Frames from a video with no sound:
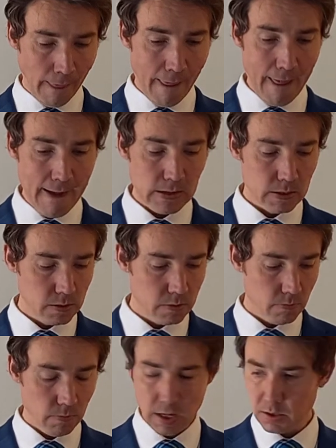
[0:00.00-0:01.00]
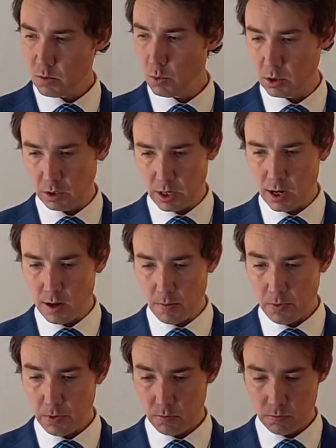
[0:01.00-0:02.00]
and that's 1
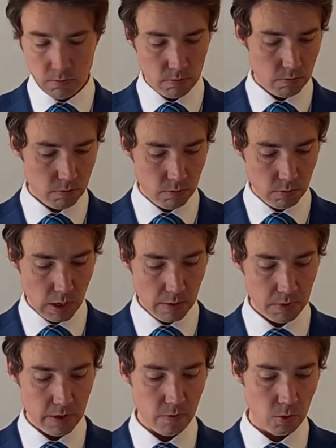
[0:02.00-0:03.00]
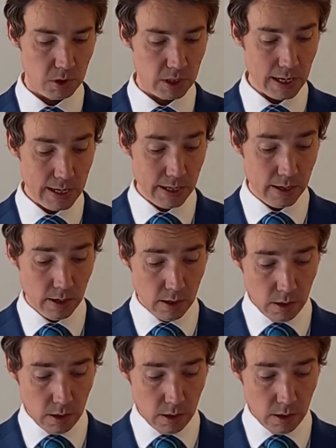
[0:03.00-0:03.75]
cup, give or take.